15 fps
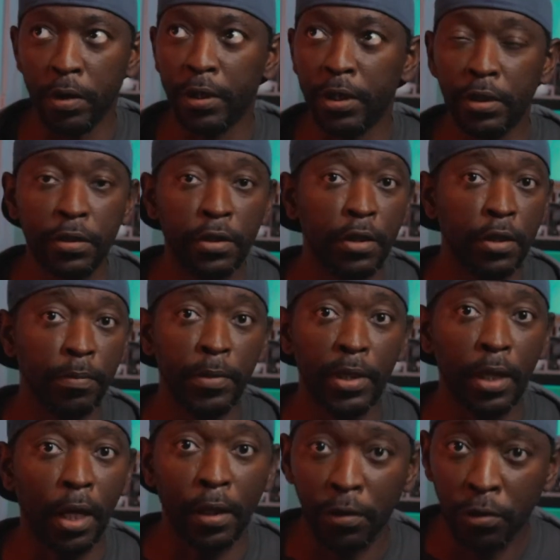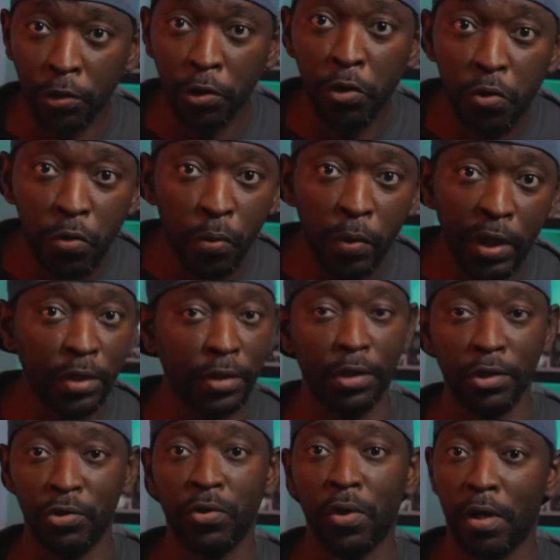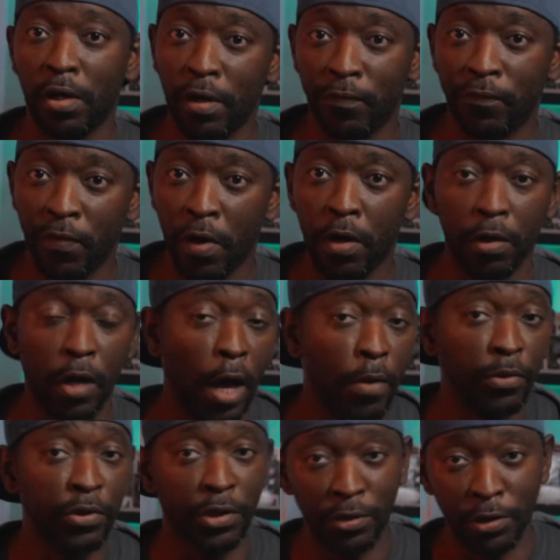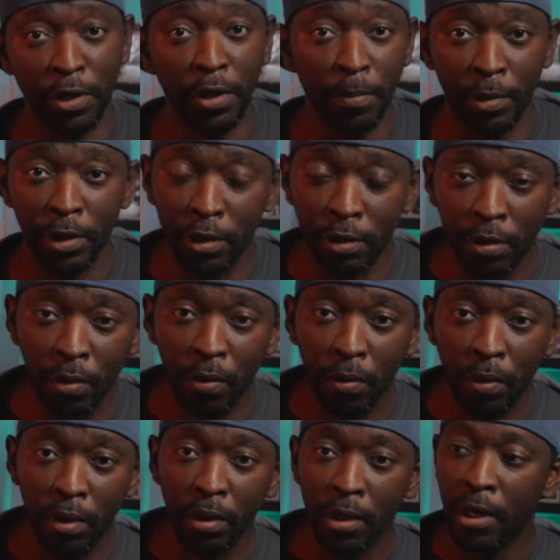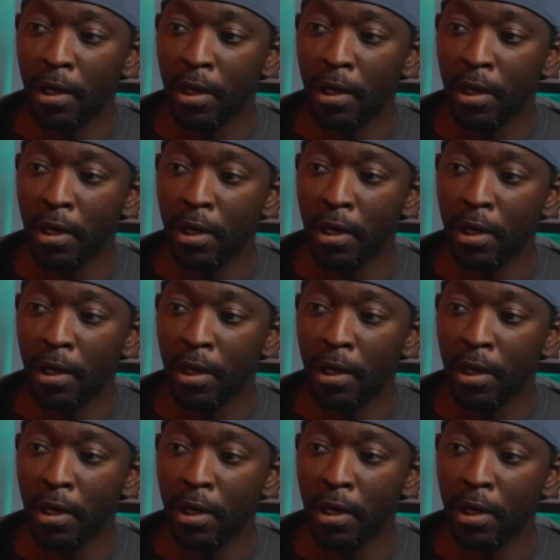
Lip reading: and it took me like 2 weeks to draw that frog. I was determined to do it.